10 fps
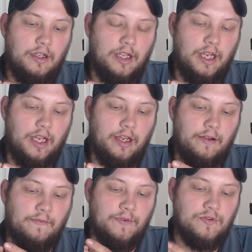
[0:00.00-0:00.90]

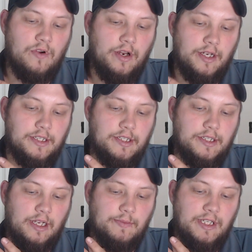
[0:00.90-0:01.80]
a
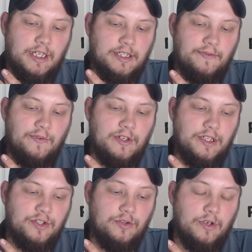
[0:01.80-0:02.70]
Vitronics MTS
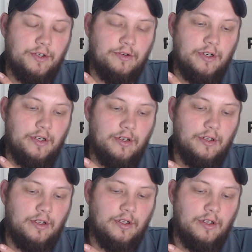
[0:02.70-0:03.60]
5200,
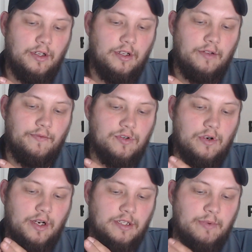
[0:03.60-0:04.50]

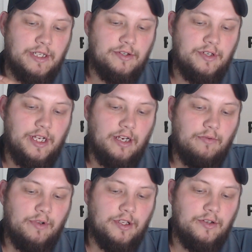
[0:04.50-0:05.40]
Vitronics MasterTech
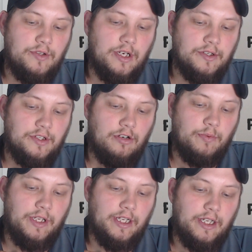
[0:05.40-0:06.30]
with the 2-channel
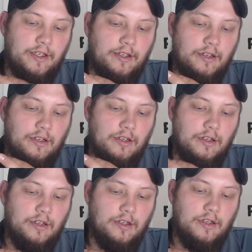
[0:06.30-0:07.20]
scope kit,
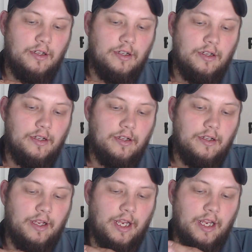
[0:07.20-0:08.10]

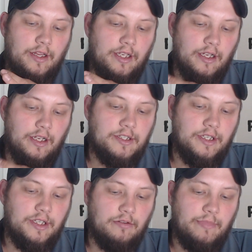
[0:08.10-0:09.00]
and the
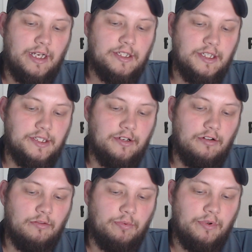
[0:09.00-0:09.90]
Autel Maxi
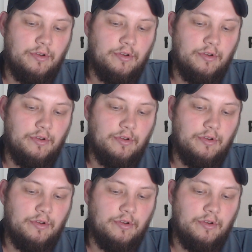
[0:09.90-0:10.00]
Scope,